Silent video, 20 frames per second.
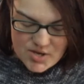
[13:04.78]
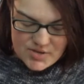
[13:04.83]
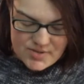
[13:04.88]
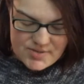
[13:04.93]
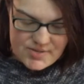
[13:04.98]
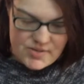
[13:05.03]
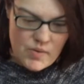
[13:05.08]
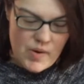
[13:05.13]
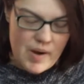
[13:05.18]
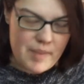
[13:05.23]

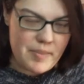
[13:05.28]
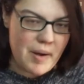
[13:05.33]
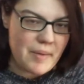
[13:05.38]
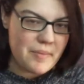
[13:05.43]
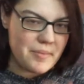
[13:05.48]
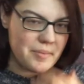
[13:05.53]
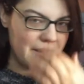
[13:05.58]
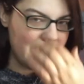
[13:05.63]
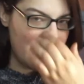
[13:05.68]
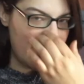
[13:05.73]
So I
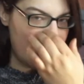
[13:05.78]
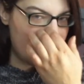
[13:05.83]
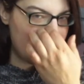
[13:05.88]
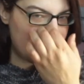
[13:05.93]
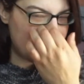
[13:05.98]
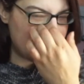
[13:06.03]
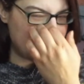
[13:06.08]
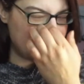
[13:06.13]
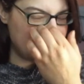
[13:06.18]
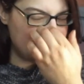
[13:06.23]
probably
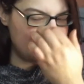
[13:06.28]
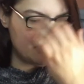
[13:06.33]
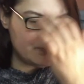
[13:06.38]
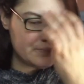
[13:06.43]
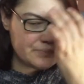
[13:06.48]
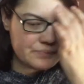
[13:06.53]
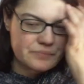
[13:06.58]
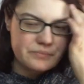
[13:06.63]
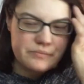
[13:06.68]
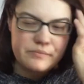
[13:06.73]
had
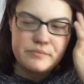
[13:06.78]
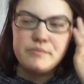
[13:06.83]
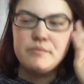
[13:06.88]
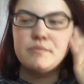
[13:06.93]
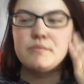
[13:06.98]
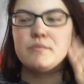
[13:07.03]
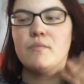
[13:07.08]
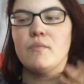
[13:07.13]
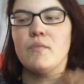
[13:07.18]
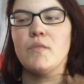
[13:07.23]

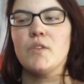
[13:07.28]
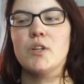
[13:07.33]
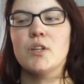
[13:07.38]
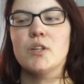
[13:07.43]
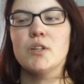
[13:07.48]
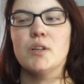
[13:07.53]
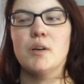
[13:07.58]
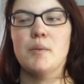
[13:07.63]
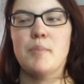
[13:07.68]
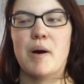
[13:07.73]

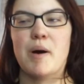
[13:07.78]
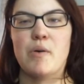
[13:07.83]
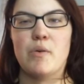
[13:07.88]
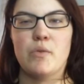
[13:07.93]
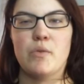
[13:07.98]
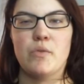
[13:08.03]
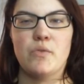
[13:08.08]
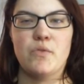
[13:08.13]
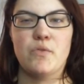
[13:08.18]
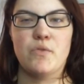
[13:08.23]

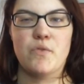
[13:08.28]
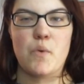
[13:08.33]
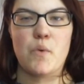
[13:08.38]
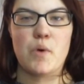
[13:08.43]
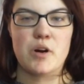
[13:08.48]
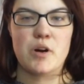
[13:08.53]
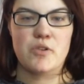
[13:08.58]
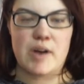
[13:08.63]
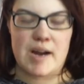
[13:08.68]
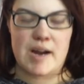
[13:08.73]
about
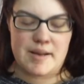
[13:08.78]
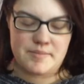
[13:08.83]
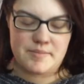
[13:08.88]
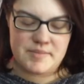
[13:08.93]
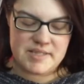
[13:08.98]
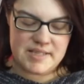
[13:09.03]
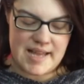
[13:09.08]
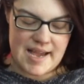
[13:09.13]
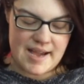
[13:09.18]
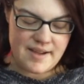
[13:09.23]
four
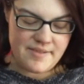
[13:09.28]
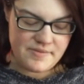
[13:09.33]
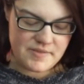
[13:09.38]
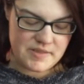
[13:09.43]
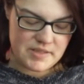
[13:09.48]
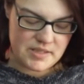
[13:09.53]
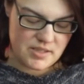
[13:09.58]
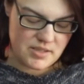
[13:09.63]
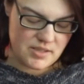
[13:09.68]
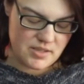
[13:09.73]
grams
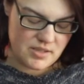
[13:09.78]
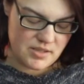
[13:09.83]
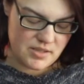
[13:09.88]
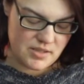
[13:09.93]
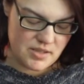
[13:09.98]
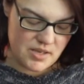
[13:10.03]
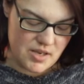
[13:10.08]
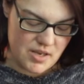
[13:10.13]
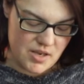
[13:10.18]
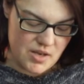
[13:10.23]
left
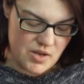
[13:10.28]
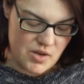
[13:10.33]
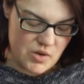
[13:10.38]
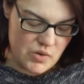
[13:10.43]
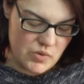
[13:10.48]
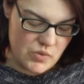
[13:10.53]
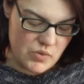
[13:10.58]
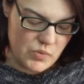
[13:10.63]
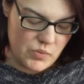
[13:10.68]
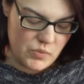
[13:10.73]

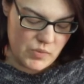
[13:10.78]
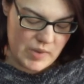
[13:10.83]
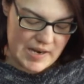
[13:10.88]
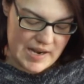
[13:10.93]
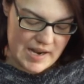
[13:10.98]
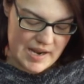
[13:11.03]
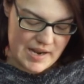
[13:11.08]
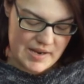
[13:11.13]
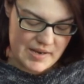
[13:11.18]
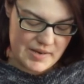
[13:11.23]
when
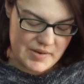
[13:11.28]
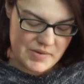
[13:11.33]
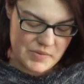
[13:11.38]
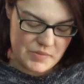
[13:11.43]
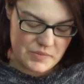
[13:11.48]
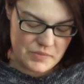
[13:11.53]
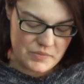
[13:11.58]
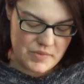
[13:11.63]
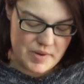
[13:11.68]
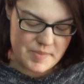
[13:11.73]
I
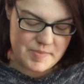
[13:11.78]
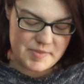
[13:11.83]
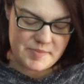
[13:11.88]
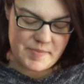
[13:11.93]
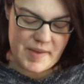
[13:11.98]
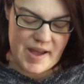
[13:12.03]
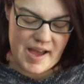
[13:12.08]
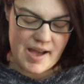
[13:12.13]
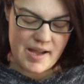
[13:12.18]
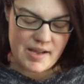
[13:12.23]
ripped
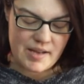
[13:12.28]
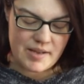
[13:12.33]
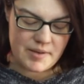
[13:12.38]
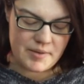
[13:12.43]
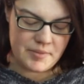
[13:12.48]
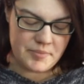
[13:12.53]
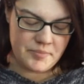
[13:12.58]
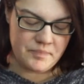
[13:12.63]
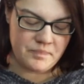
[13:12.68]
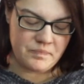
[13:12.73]
back,
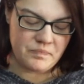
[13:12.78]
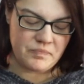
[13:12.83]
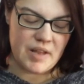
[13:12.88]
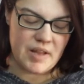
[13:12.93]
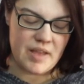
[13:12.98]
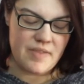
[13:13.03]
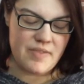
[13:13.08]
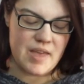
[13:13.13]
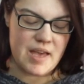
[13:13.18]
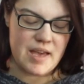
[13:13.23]

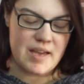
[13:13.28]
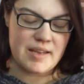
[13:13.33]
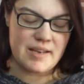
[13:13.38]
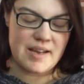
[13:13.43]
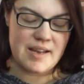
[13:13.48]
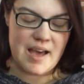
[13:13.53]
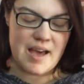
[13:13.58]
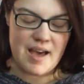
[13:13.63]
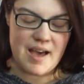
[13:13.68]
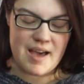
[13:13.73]
and
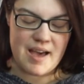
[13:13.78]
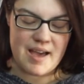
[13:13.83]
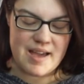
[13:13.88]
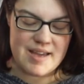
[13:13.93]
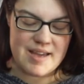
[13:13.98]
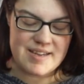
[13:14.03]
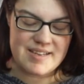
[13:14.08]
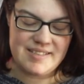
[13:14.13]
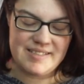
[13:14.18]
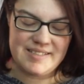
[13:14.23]
then
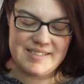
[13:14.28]
I